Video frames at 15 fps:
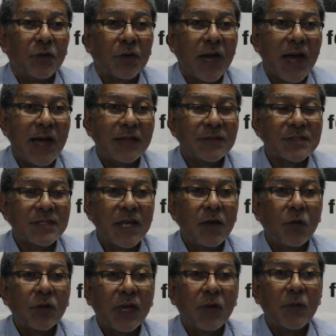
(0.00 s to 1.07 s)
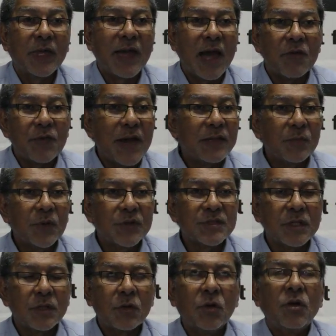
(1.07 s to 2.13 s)
You can't say, okay, we can't find the
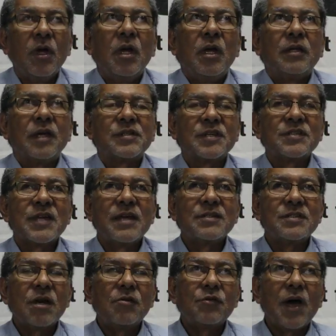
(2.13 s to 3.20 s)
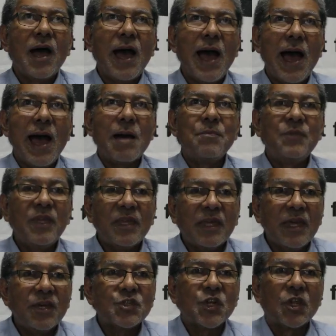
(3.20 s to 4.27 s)
person. You know, there's a sense of
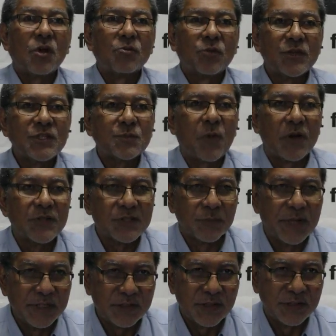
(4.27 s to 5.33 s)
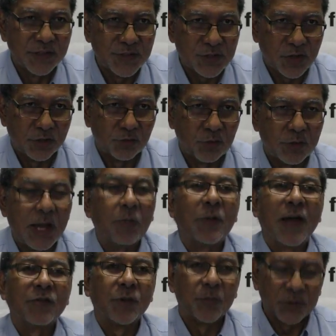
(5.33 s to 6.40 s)
abdication of responsibility in this country that
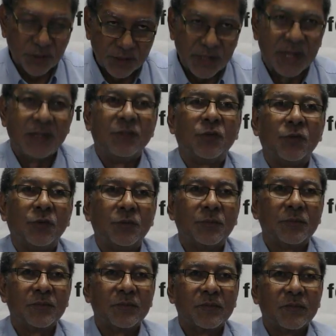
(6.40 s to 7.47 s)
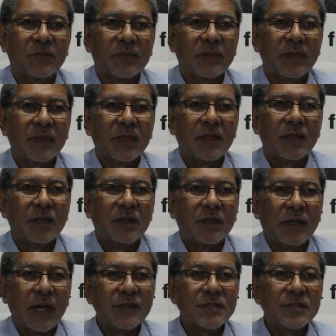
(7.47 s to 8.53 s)
we have to put an end to.
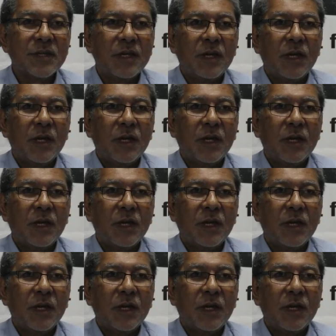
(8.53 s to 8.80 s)
Yes?